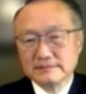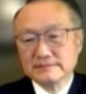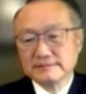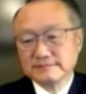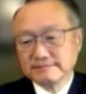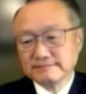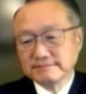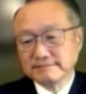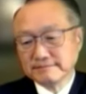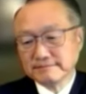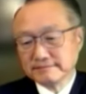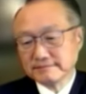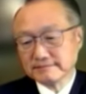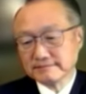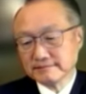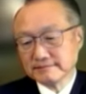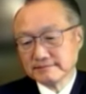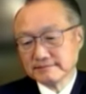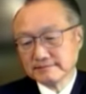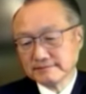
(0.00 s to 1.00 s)

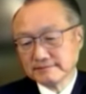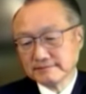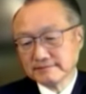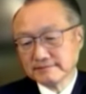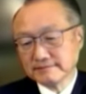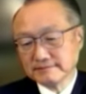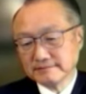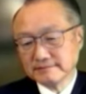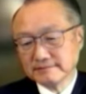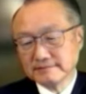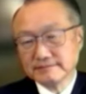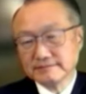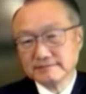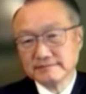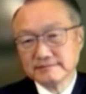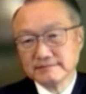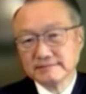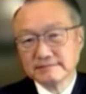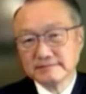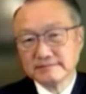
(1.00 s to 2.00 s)

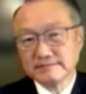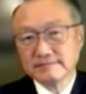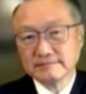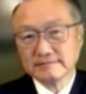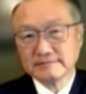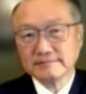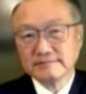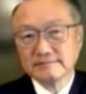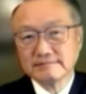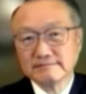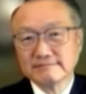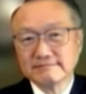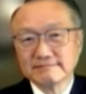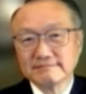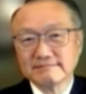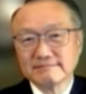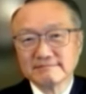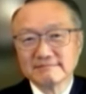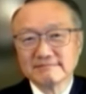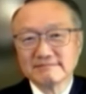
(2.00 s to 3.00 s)

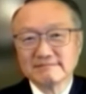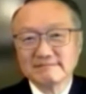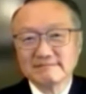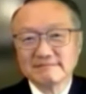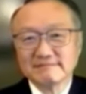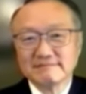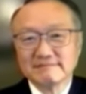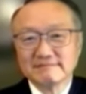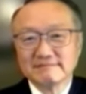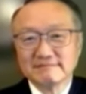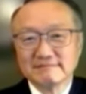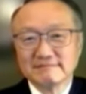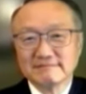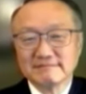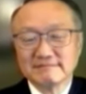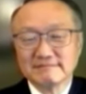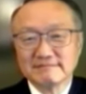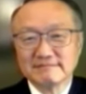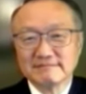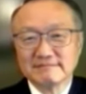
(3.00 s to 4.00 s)

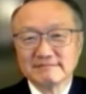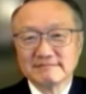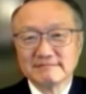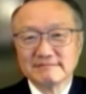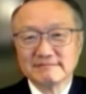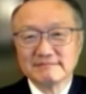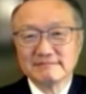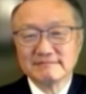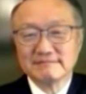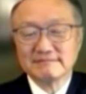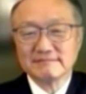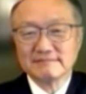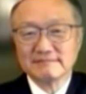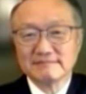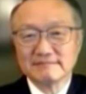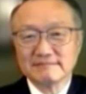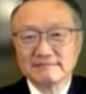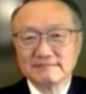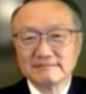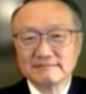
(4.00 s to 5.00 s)

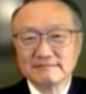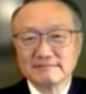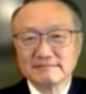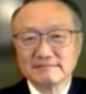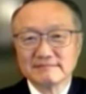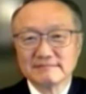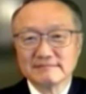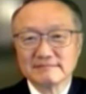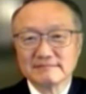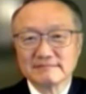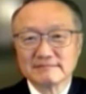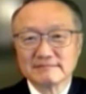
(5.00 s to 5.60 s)
[no speech]